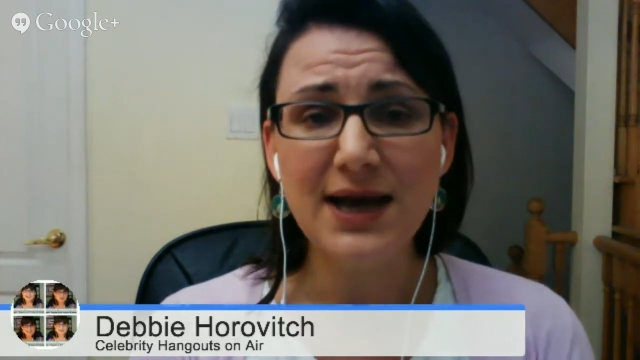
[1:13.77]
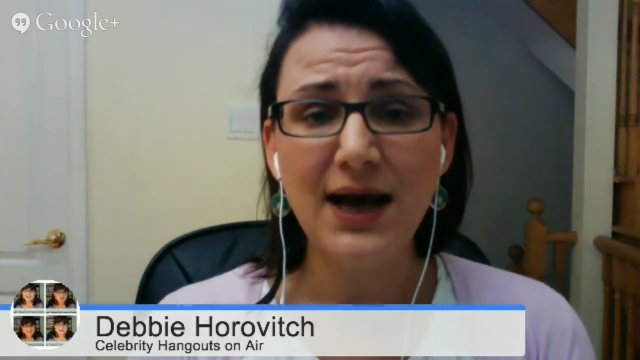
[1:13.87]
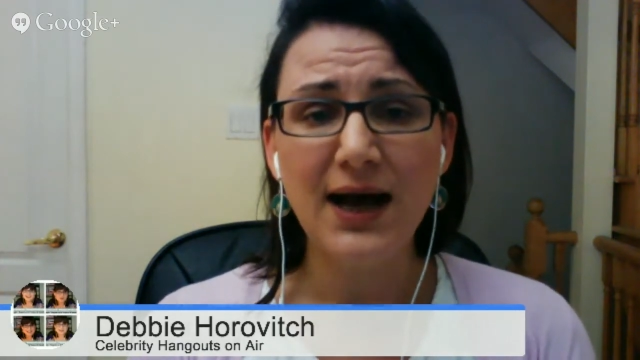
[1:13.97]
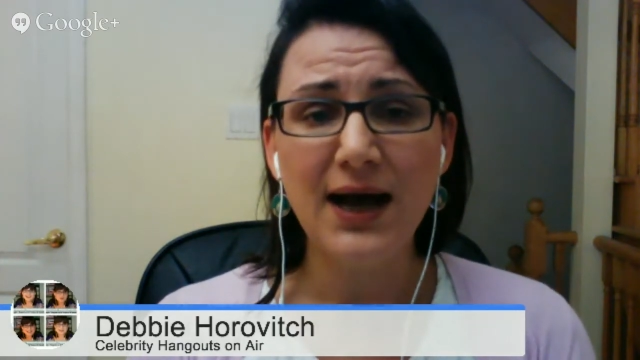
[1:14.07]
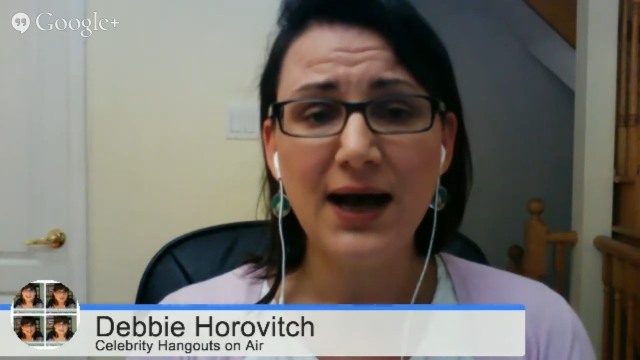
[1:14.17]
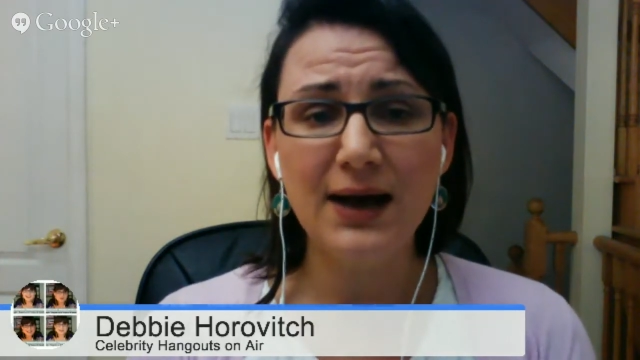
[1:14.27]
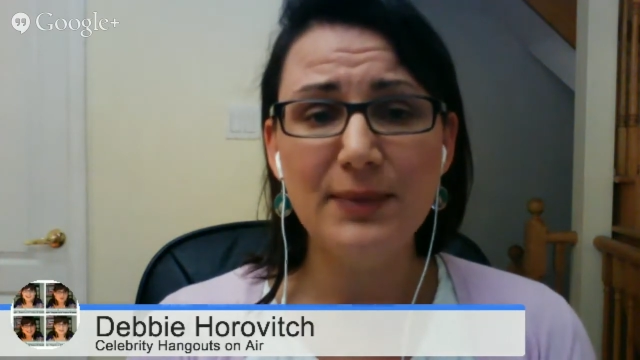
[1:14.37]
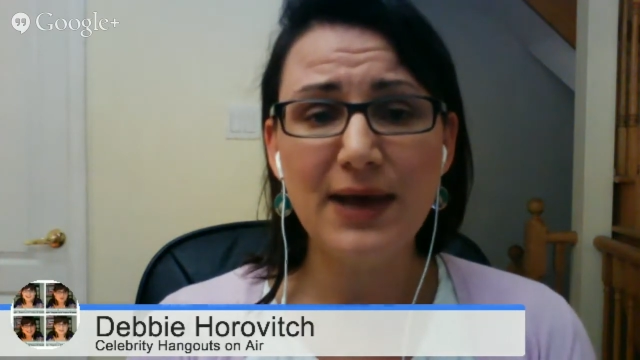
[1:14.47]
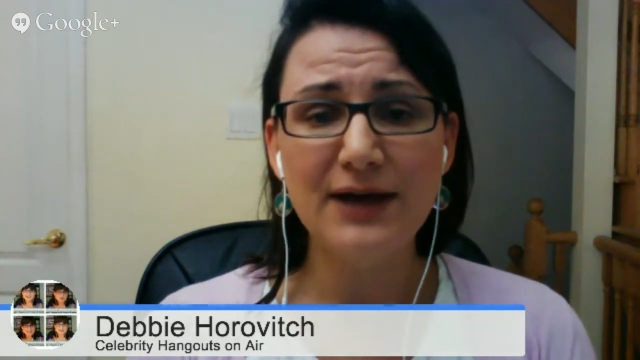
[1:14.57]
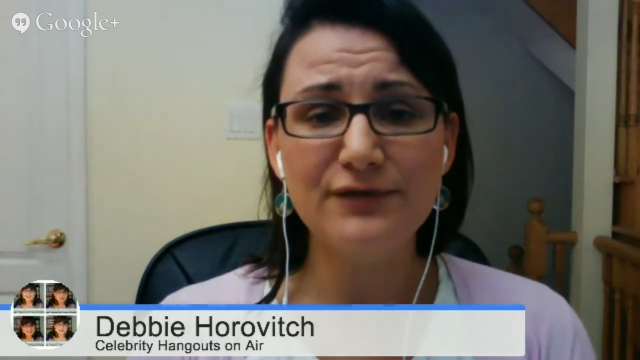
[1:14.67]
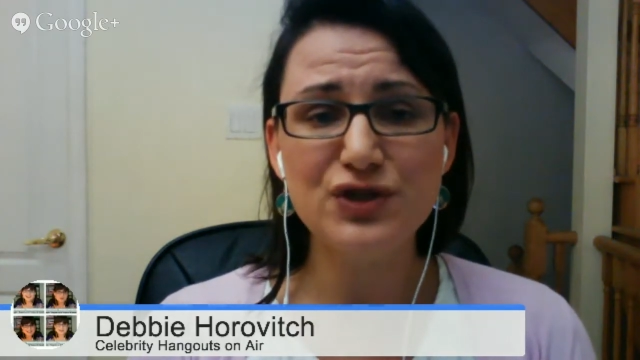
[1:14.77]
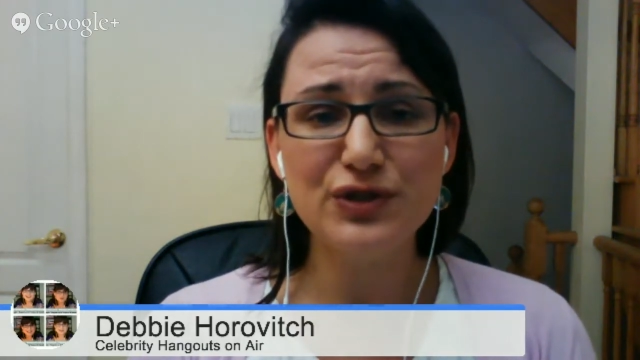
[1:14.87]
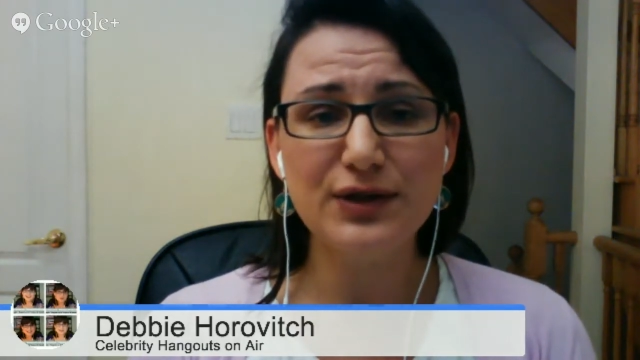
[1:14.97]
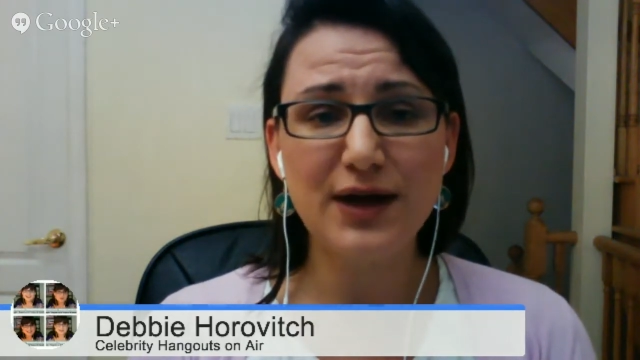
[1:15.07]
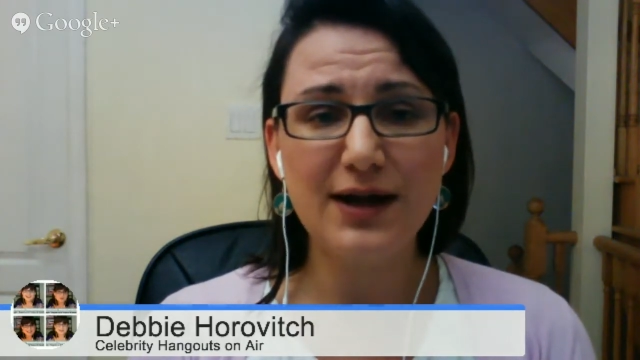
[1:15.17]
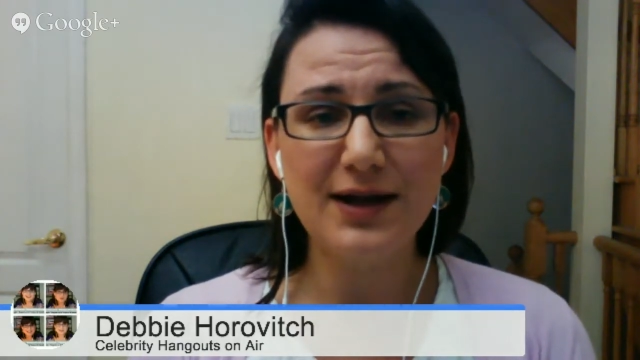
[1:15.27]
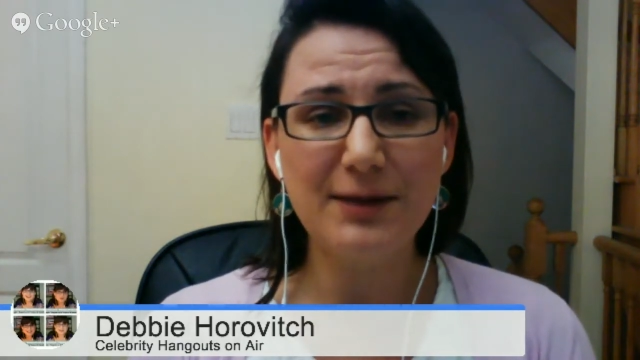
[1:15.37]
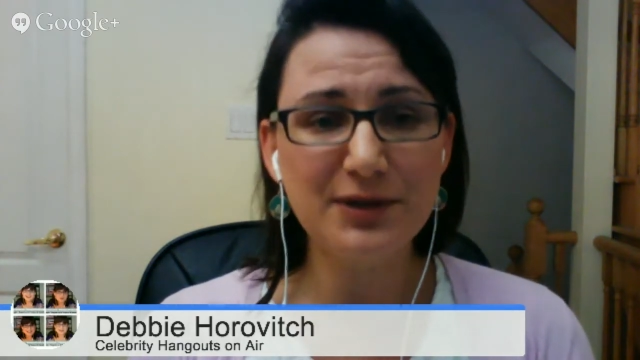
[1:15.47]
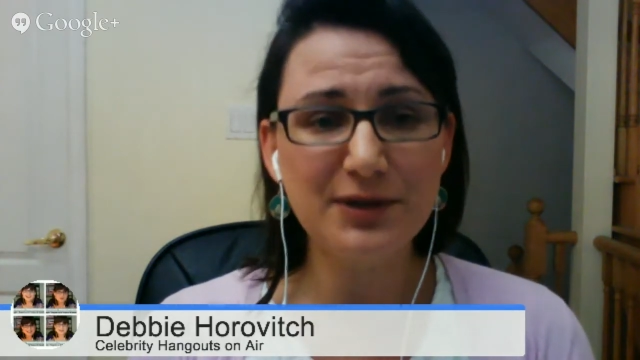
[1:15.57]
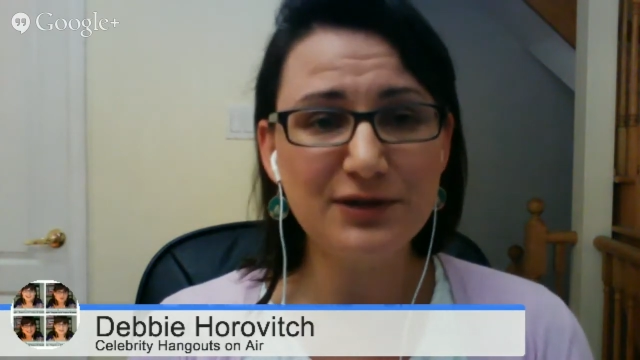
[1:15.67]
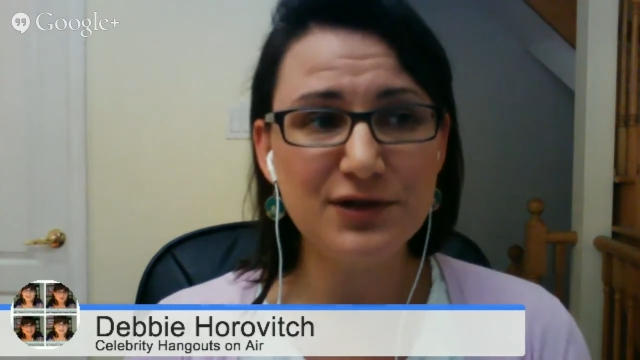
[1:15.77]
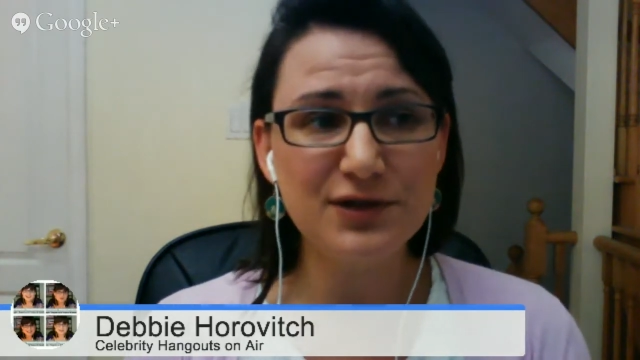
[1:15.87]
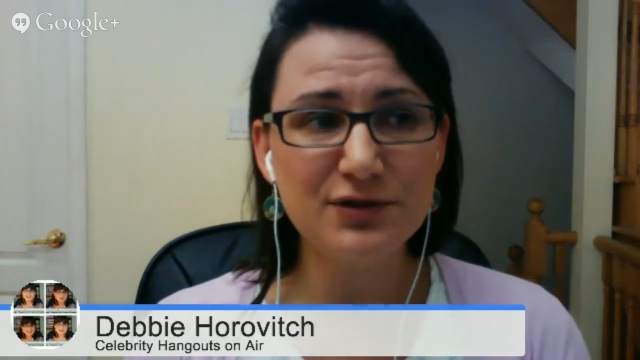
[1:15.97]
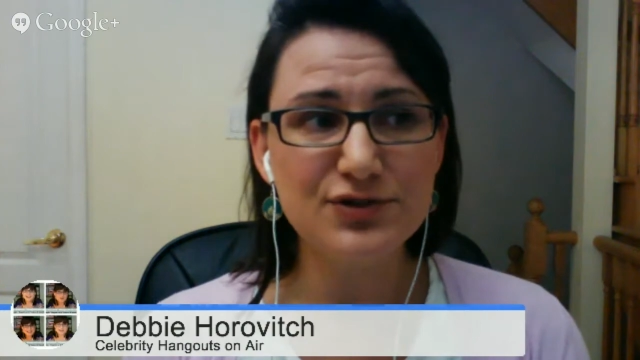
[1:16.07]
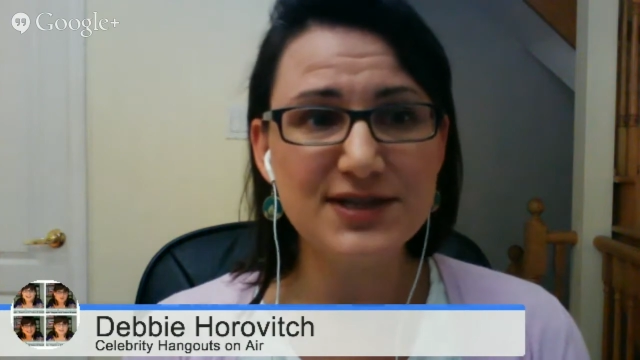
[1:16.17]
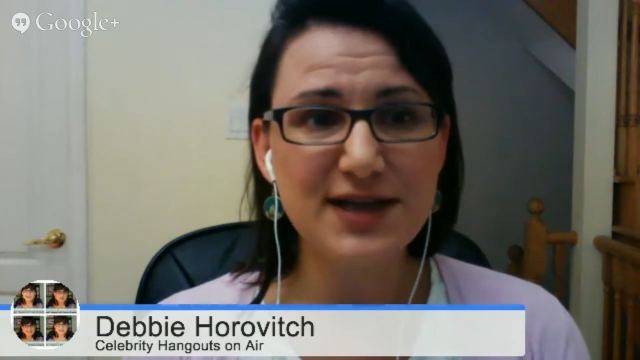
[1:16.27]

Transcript: after a couple of years